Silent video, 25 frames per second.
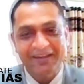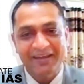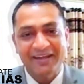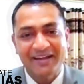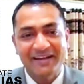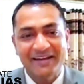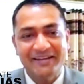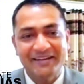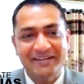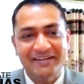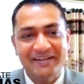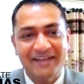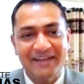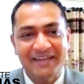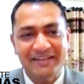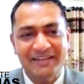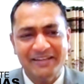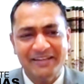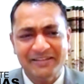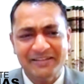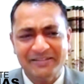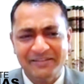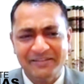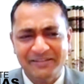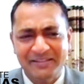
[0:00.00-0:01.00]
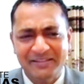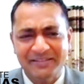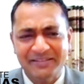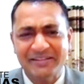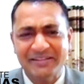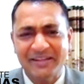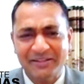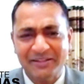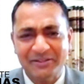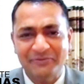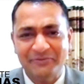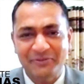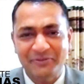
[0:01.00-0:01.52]
And I guess these
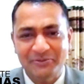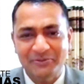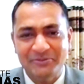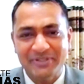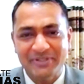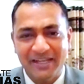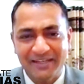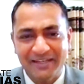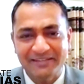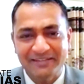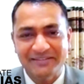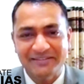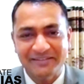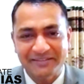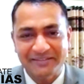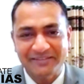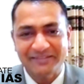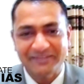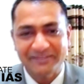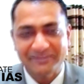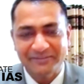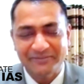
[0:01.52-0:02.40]
are the few challenges.